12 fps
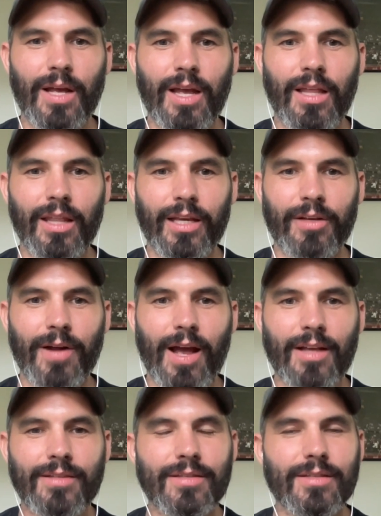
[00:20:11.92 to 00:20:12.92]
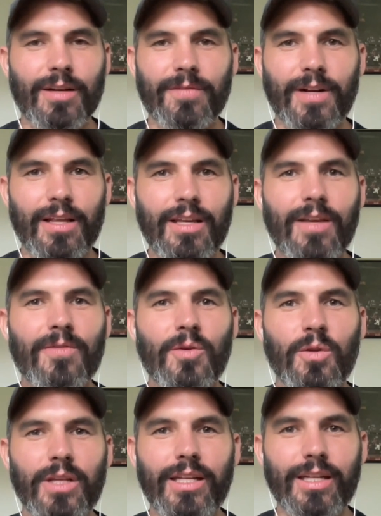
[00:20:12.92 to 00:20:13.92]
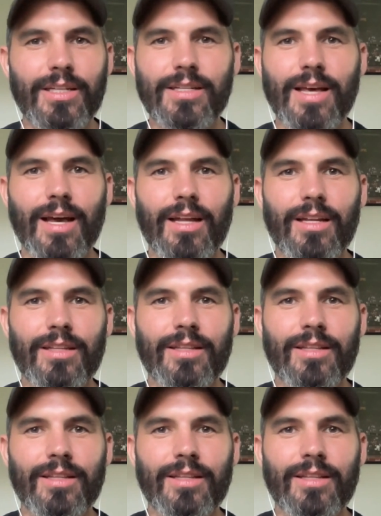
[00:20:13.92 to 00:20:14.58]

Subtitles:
and like your ads and stuff. And I think if you lean into that,